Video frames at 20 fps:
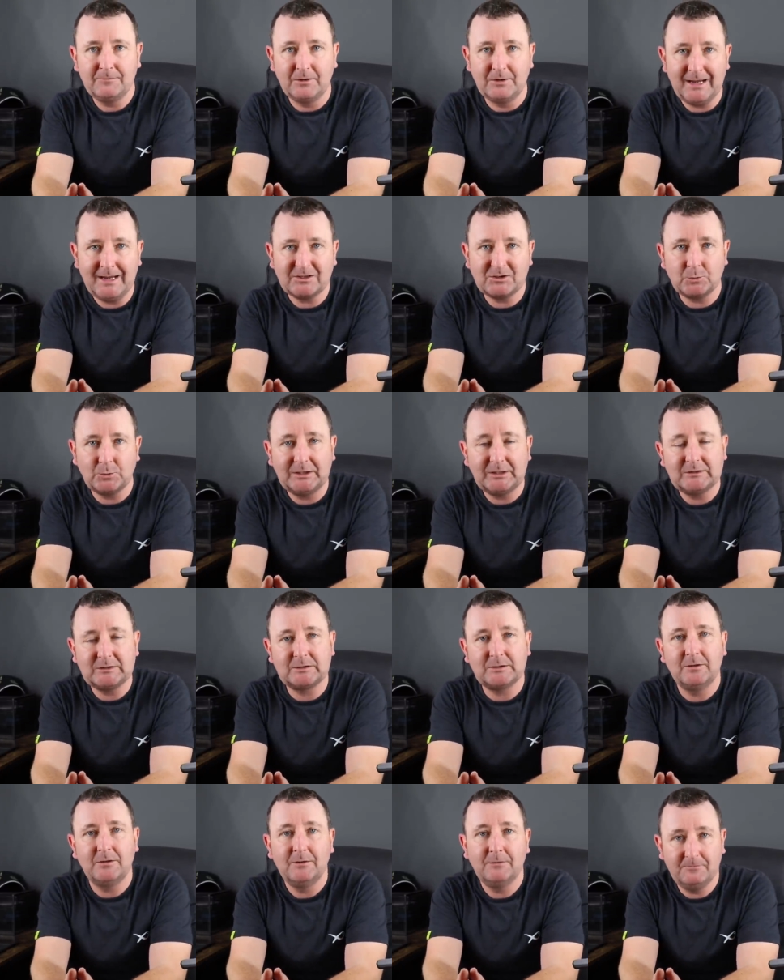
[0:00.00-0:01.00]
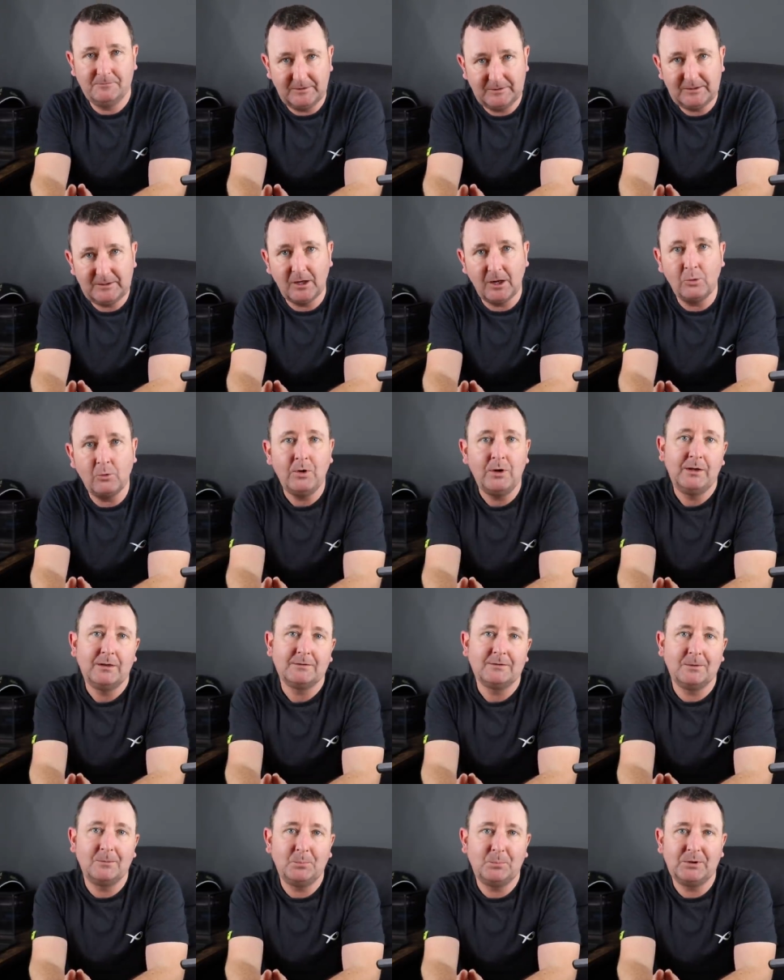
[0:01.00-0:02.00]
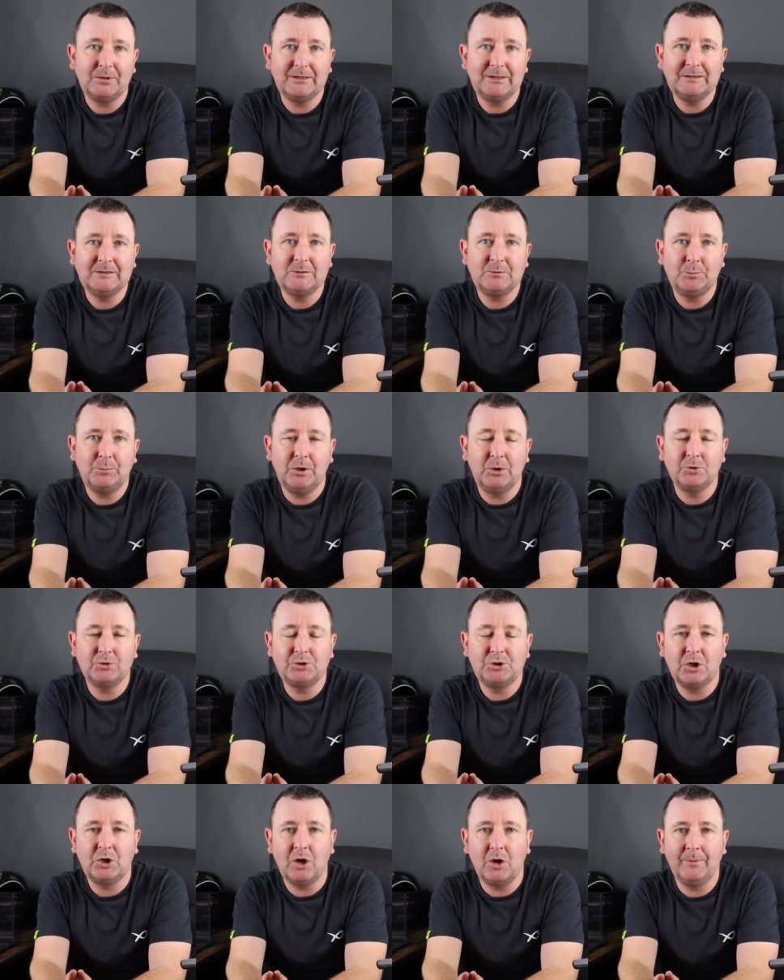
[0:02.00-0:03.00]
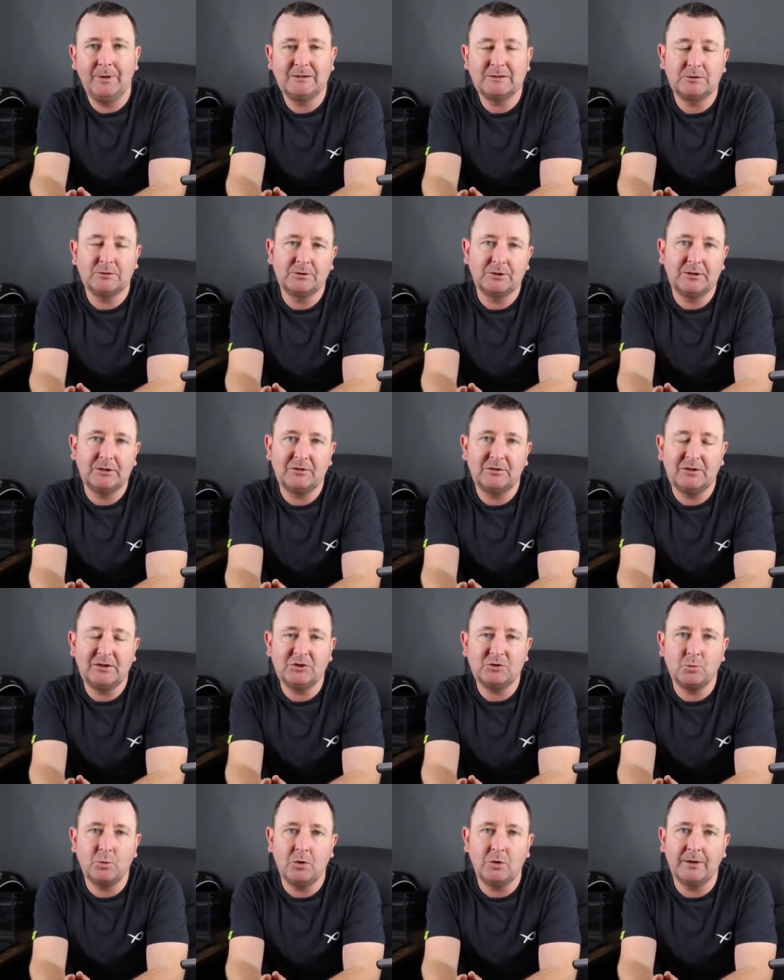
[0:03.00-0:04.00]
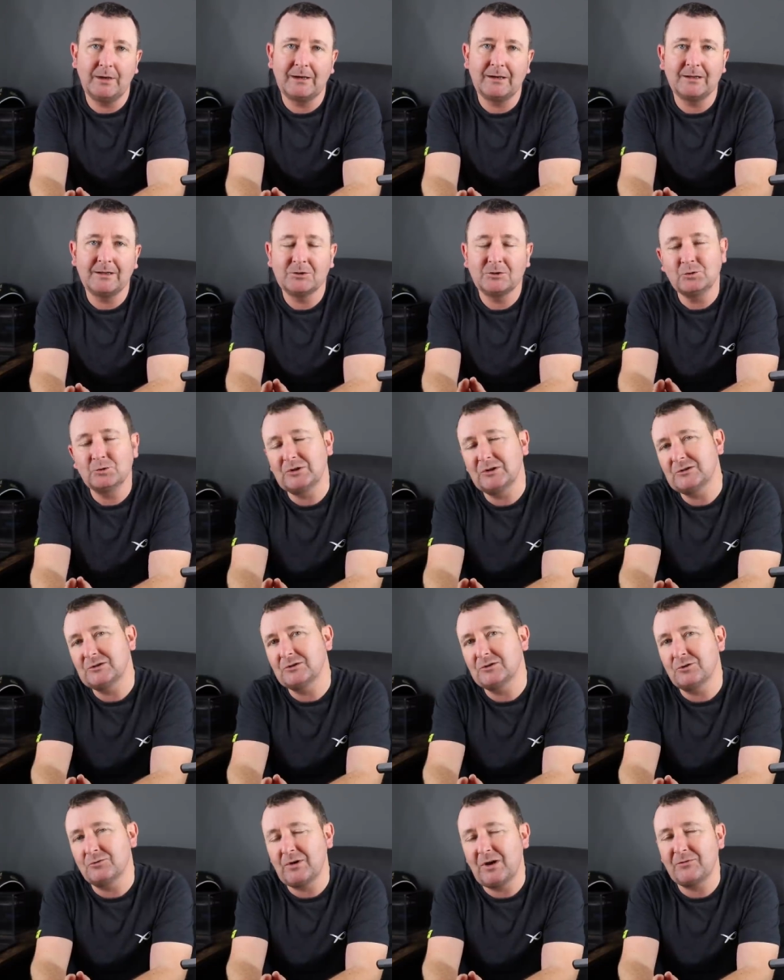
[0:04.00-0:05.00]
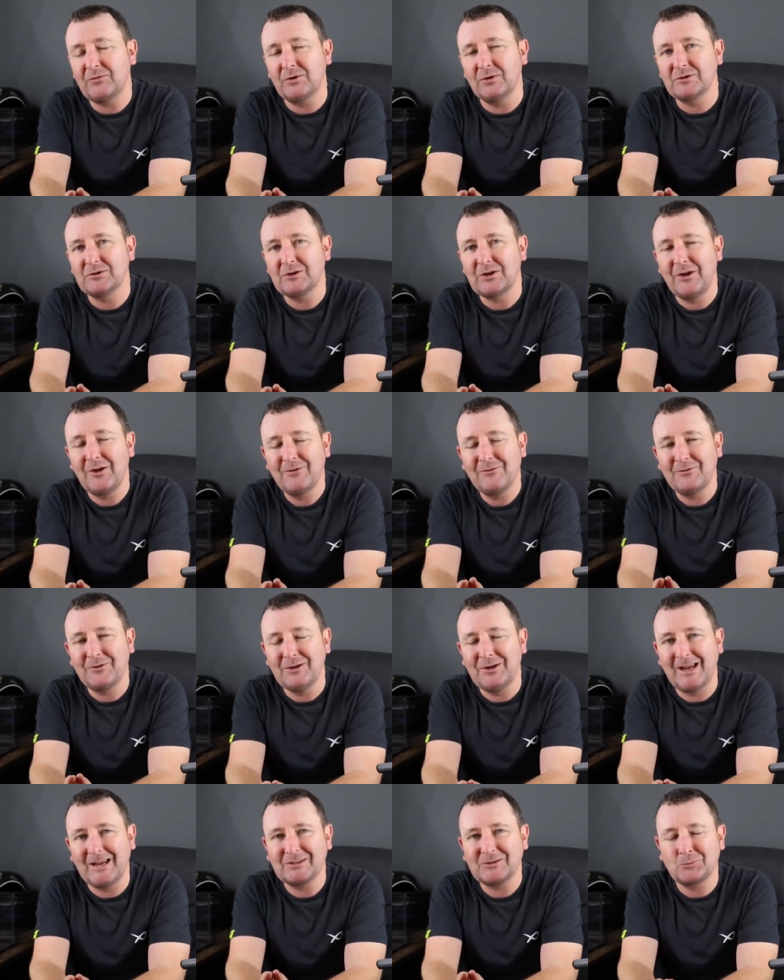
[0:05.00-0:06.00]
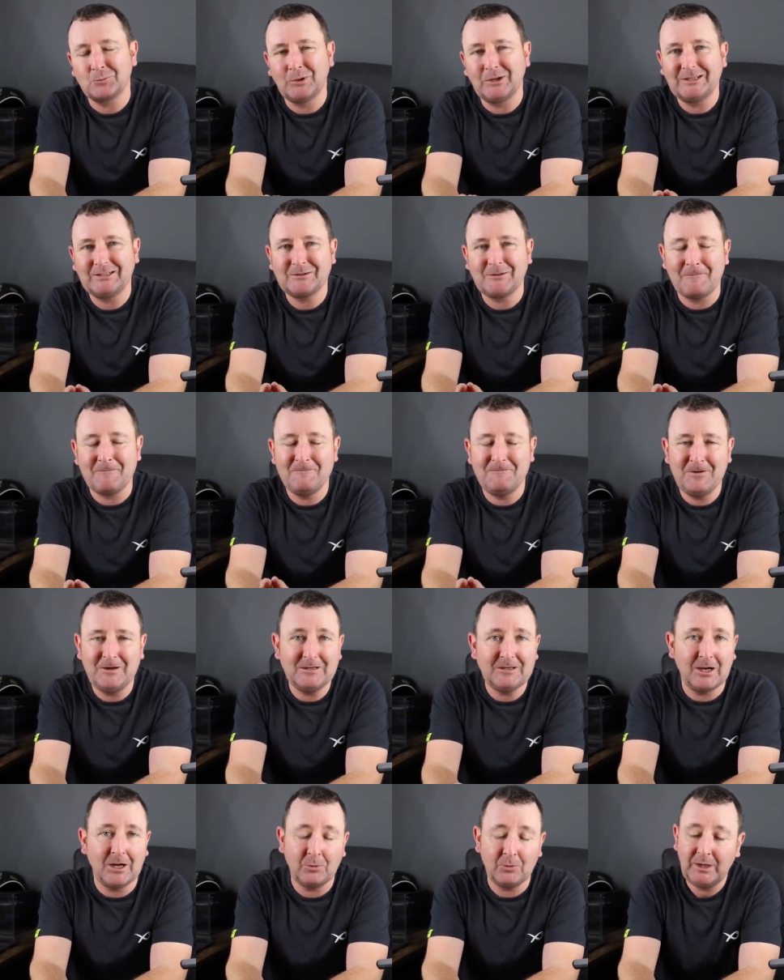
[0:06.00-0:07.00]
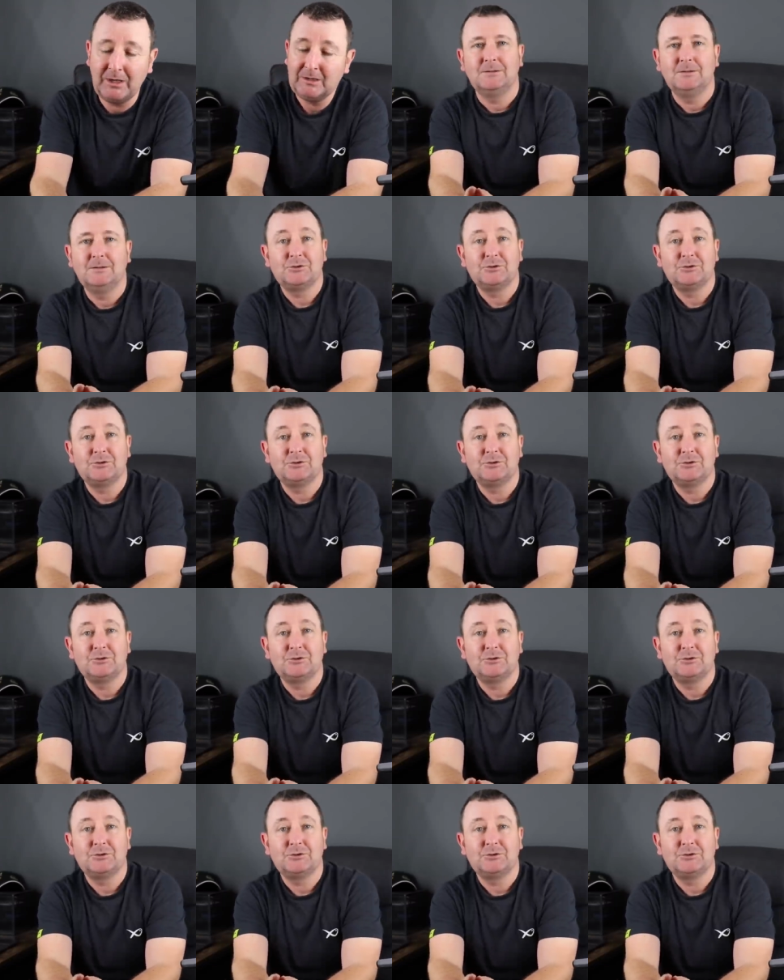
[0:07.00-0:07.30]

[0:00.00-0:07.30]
for next week's video then please post your comments underneath this one and I'll use this as a reference for next week's video